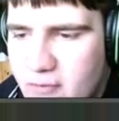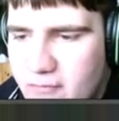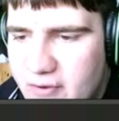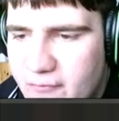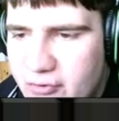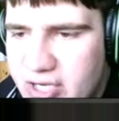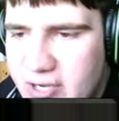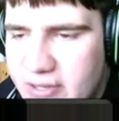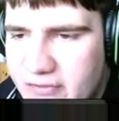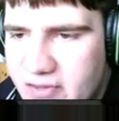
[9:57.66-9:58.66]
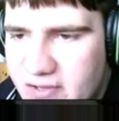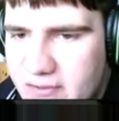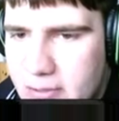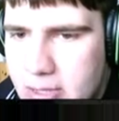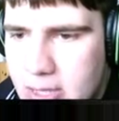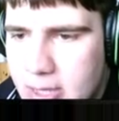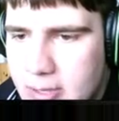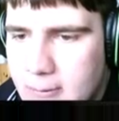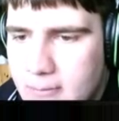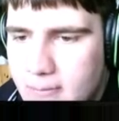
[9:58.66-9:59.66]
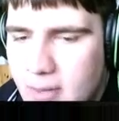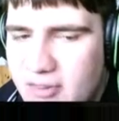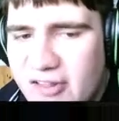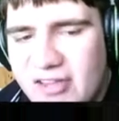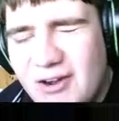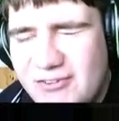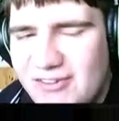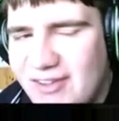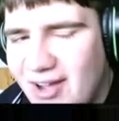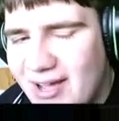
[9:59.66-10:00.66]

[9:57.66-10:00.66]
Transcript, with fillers: and fall down these stairs and die. Maybe that's how she died.